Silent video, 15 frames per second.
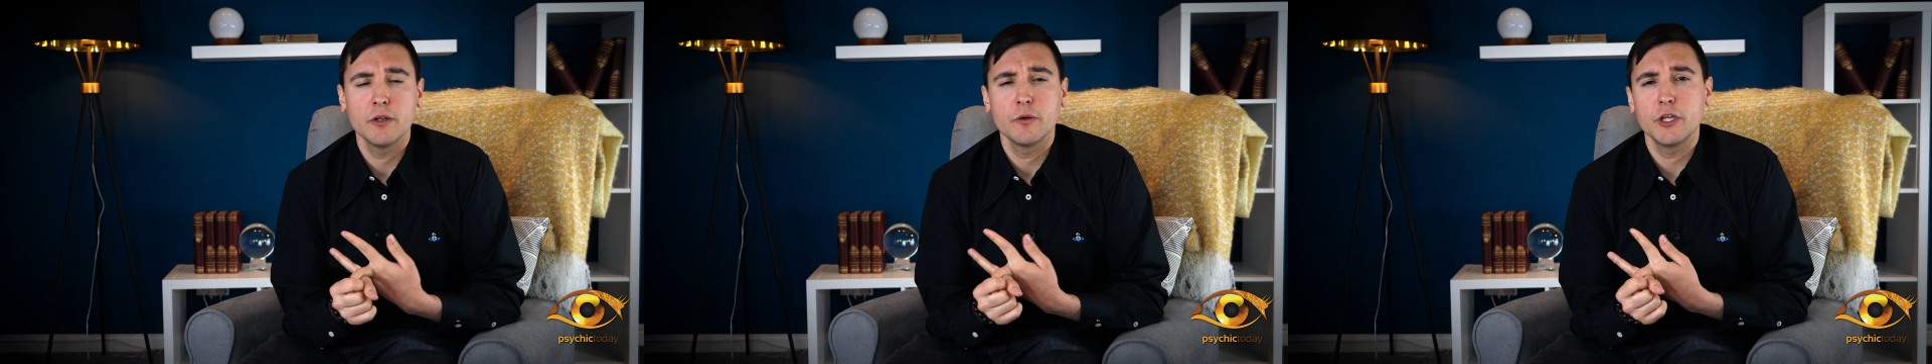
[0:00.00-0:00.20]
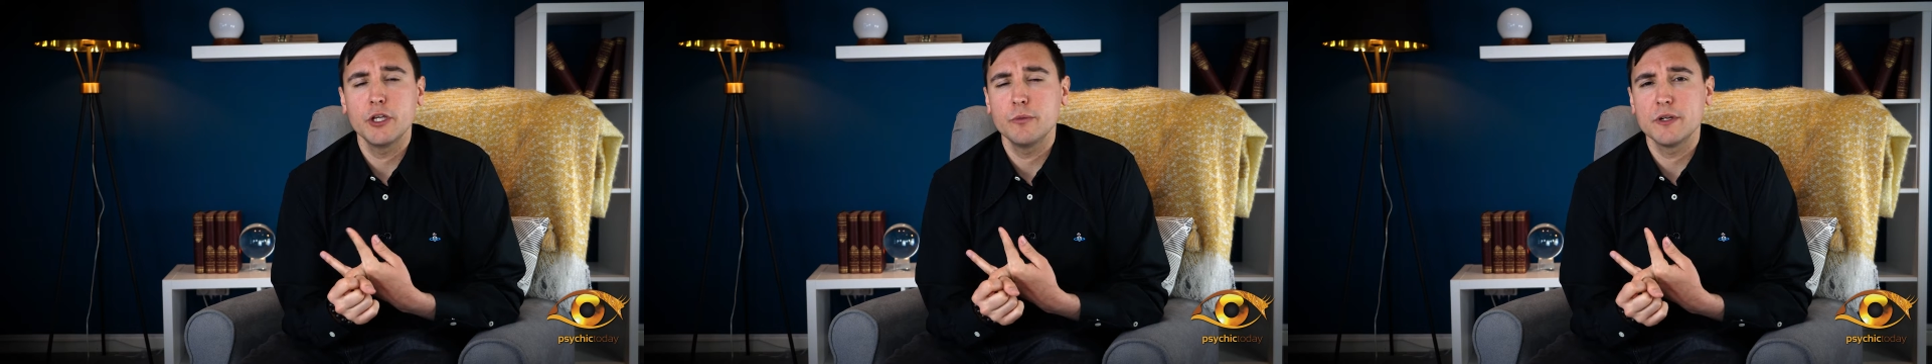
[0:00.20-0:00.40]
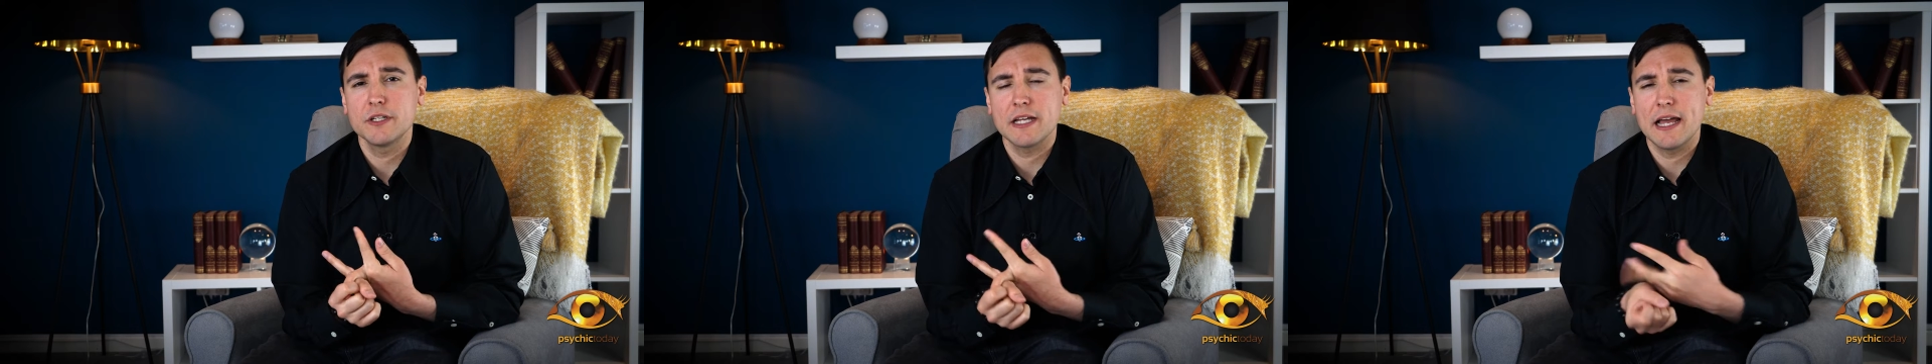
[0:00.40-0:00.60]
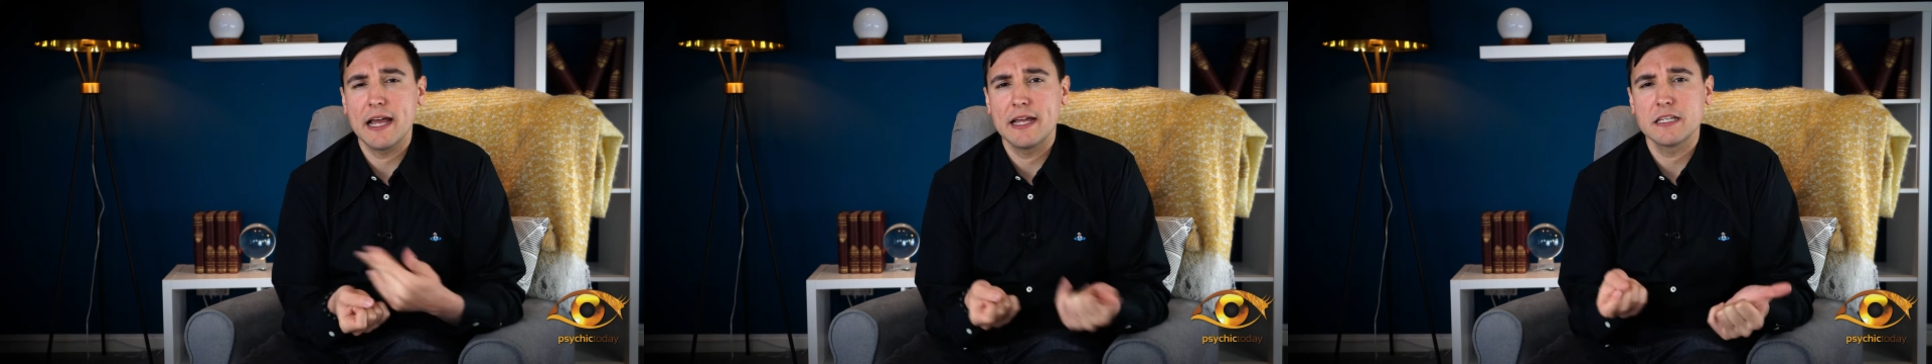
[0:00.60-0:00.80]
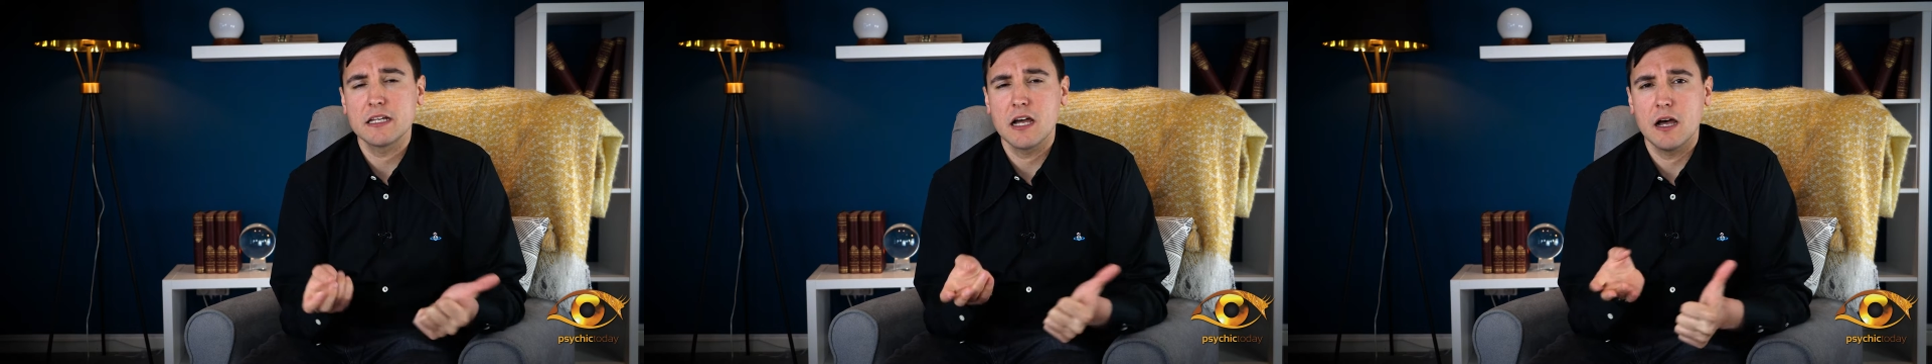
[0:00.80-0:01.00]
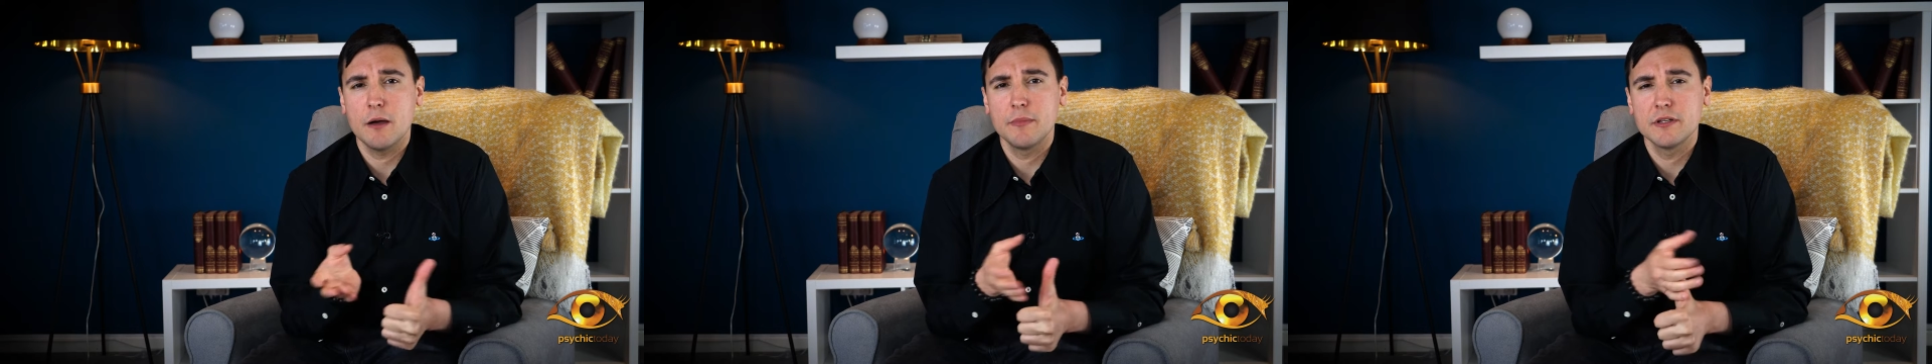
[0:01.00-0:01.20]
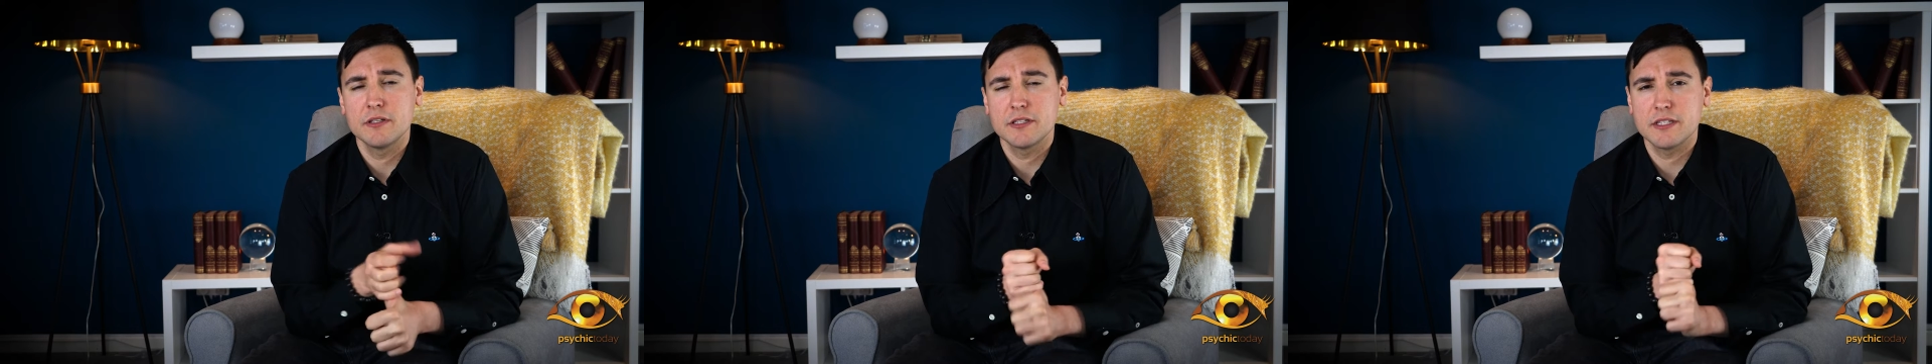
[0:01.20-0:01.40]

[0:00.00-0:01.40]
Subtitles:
You would add up